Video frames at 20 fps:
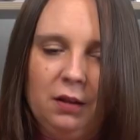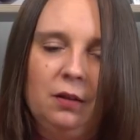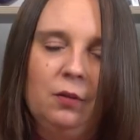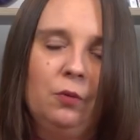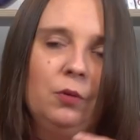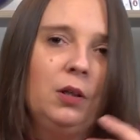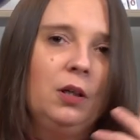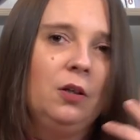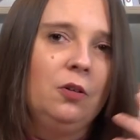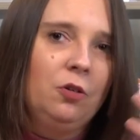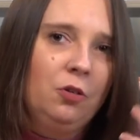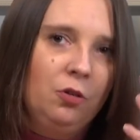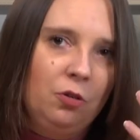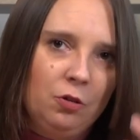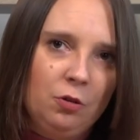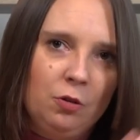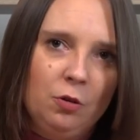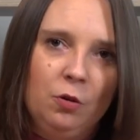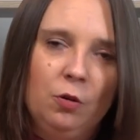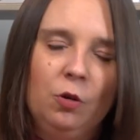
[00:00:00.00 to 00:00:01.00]
don't want to go to
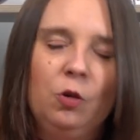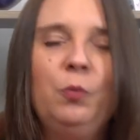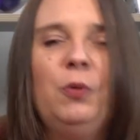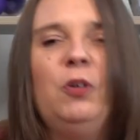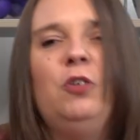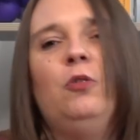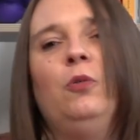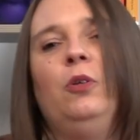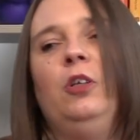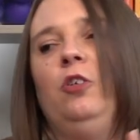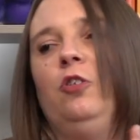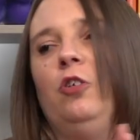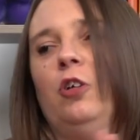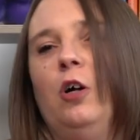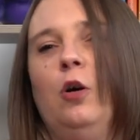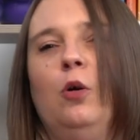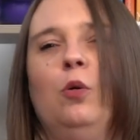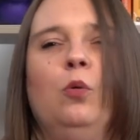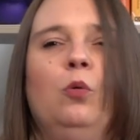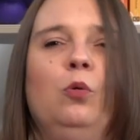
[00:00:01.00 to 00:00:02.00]
school, especially on these
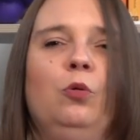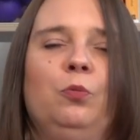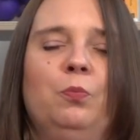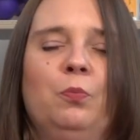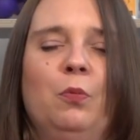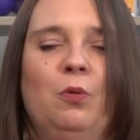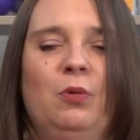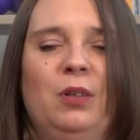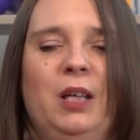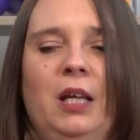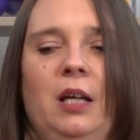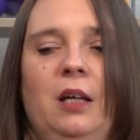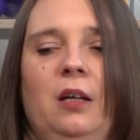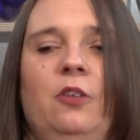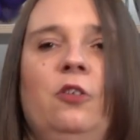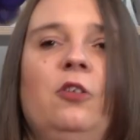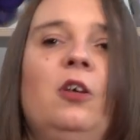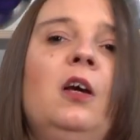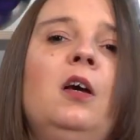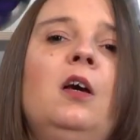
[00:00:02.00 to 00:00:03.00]
cold
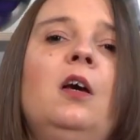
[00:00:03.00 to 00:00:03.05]
mornings.